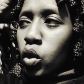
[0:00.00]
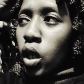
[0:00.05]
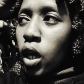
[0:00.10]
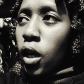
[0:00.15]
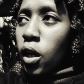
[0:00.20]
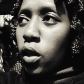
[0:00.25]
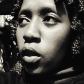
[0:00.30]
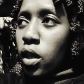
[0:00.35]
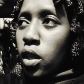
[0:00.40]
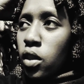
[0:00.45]

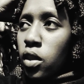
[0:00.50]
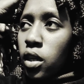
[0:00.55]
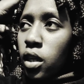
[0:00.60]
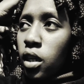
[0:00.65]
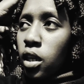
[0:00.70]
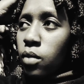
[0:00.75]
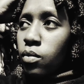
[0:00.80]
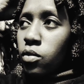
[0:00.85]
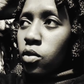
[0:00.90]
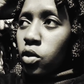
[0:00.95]
another thing
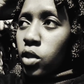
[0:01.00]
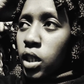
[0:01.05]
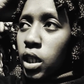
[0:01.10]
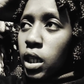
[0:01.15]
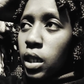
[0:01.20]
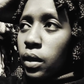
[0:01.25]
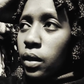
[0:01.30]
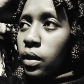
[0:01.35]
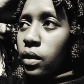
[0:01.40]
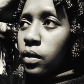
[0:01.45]
I'm
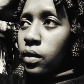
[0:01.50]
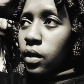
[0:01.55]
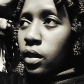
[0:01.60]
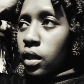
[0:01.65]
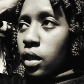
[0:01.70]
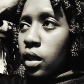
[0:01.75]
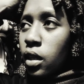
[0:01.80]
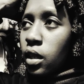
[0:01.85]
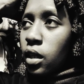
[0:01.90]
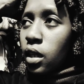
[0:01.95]
doing
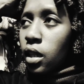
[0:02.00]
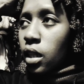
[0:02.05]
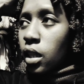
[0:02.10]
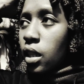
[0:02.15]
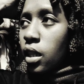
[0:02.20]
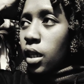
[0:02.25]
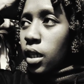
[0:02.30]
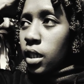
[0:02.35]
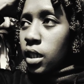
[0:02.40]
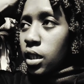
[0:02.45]

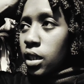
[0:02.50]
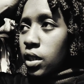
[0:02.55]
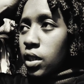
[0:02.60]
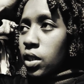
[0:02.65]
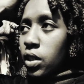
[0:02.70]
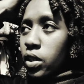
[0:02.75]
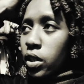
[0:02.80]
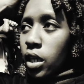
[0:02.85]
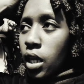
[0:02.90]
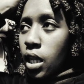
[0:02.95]
that is
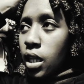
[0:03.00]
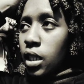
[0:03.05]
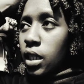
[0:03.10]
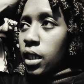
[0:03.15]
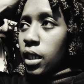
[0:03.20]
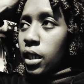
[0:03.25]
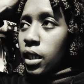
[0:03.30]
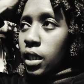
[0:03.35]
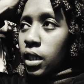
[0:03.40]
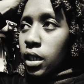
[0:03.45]

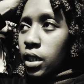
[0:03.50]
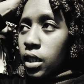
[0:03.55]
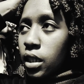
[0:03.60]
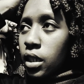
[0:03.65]
really,